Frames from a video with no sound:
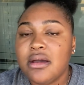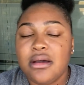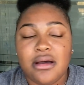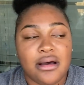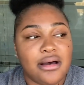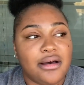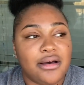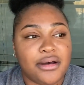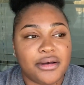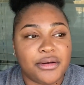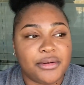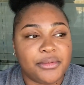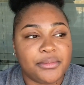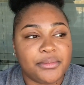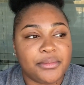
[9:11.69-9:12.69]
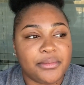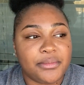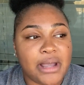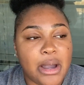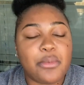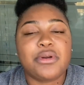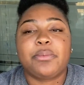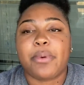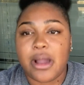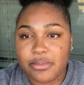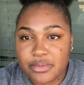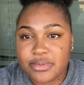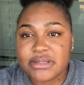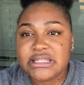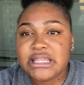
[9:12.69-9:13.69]
I would have
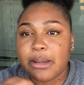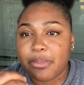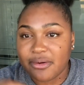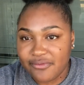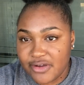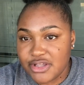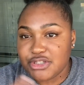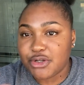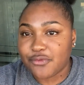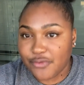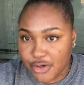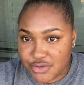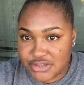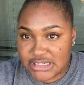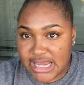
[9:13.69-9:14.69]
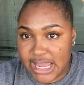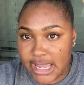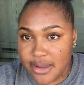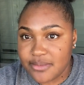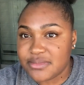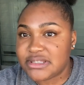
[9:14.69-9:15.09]
probably said "Professor first name"